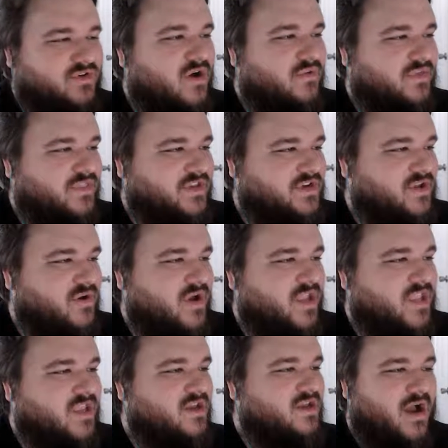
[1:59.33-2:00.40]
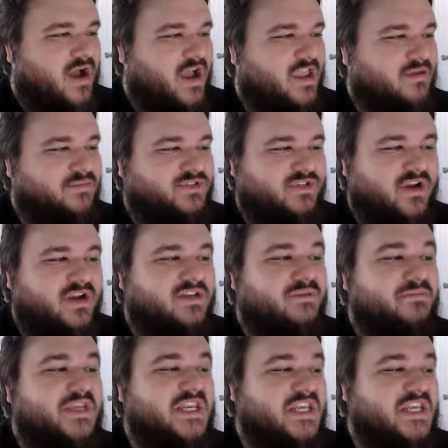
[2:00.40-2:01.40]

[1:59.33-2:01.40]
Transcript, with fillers: know what they're doing. I am starting to be